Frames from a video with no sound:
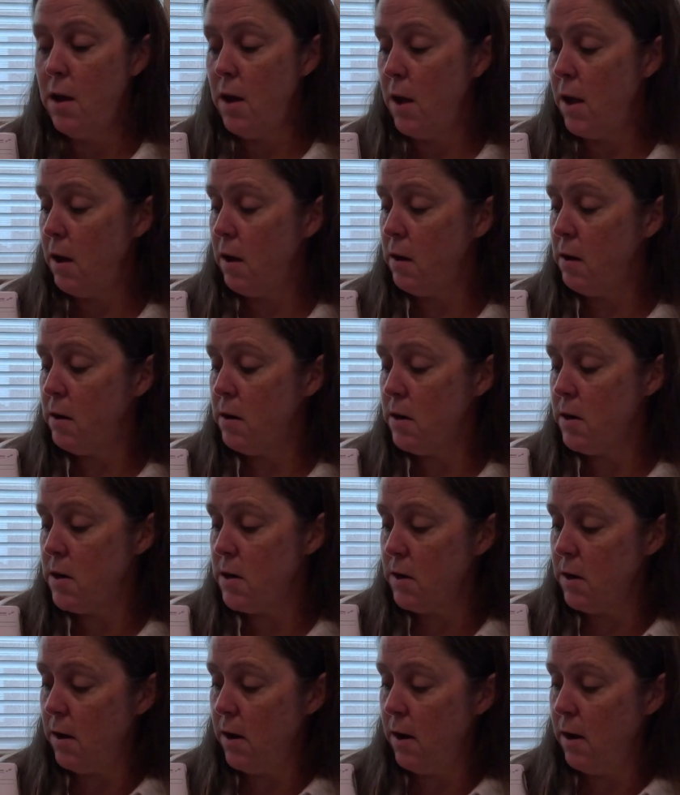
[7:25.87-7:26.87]
And
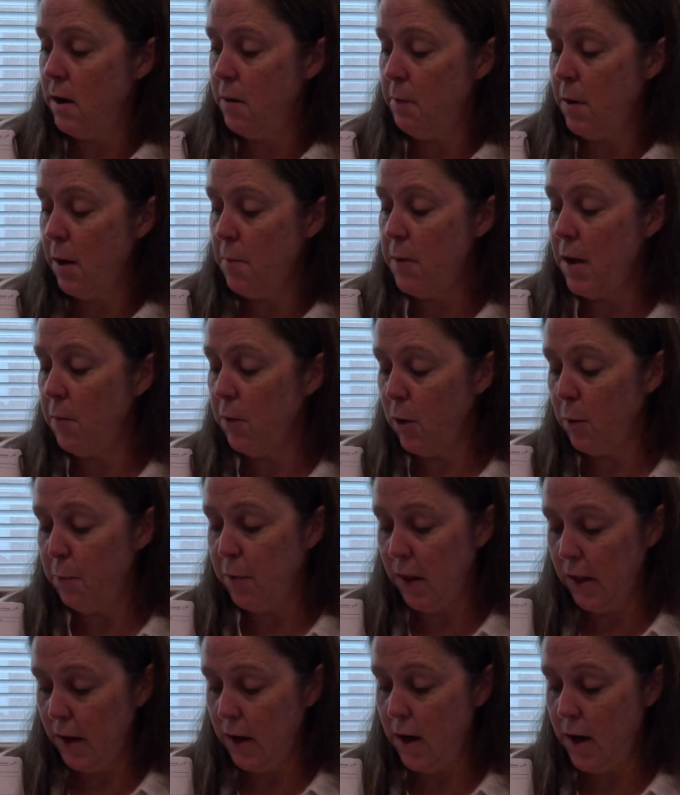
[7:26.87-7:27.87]
I'm able to
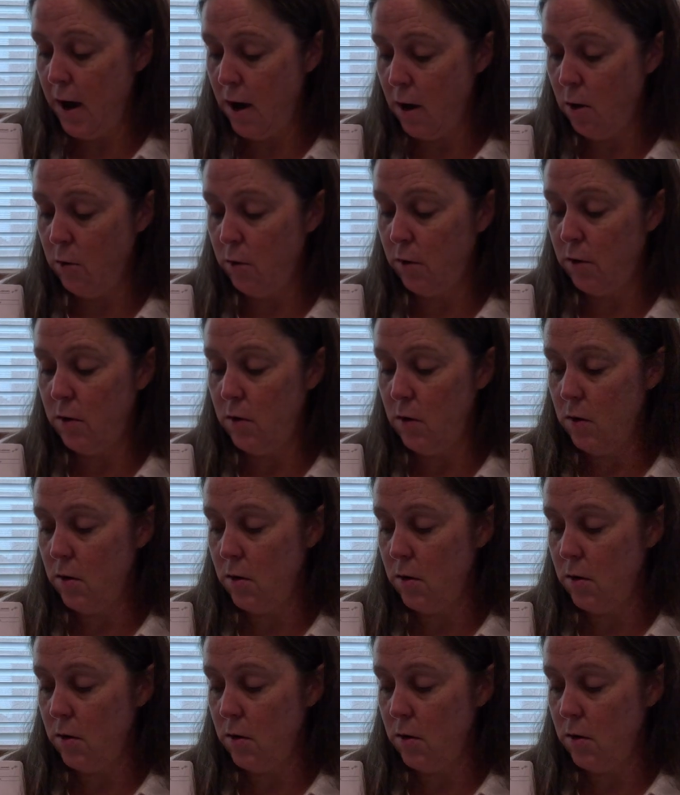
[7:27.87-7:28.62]
plan out